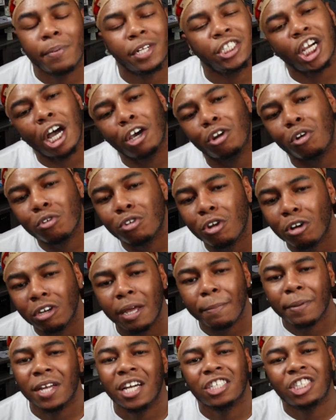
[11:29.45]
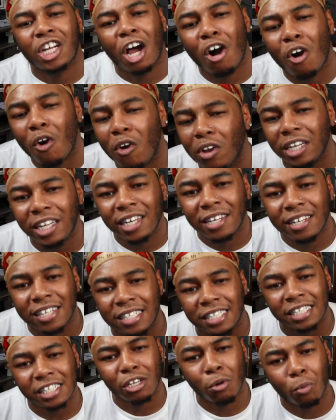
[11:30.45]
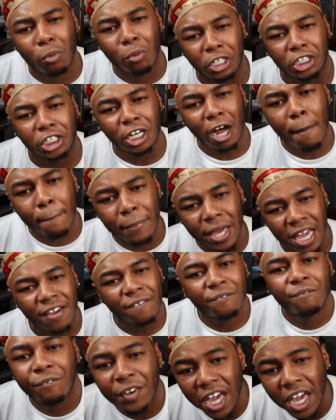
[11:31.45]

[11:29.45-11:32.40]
But y'all don't know that because y'all only listen to what y'all being